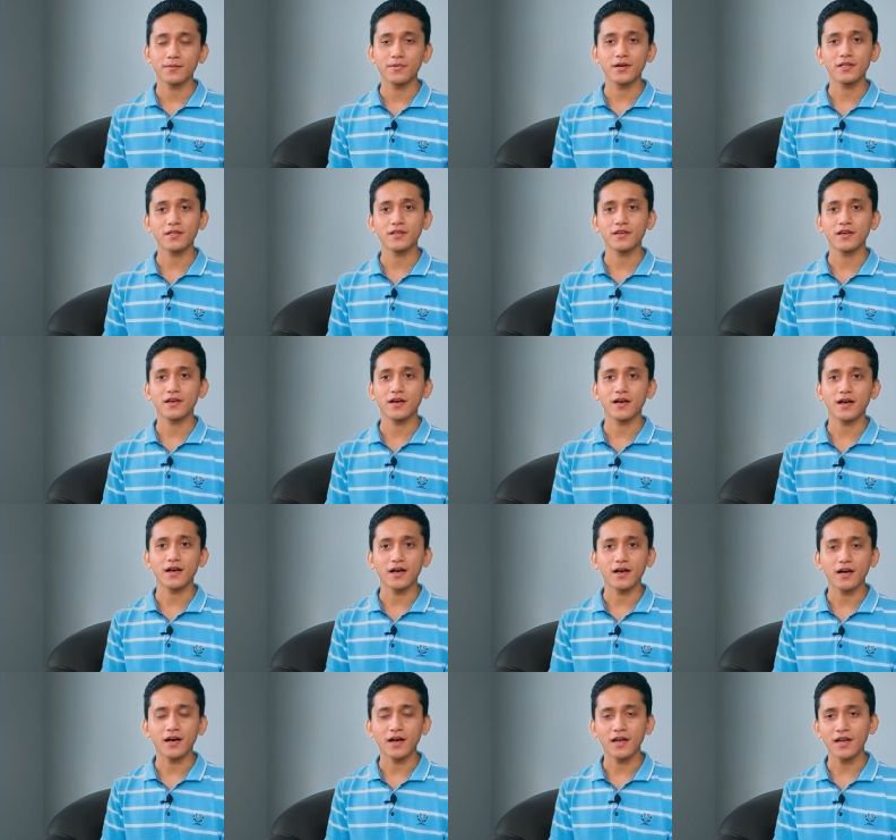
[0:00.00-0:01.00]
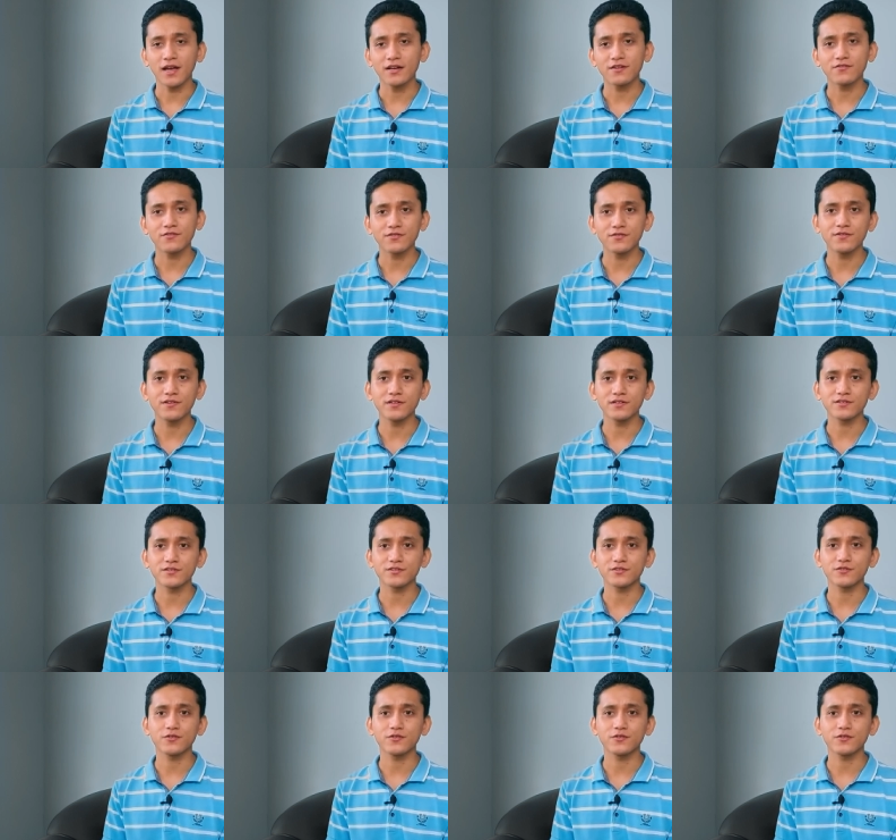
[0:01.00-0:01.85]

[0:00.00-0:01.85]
But I had revealed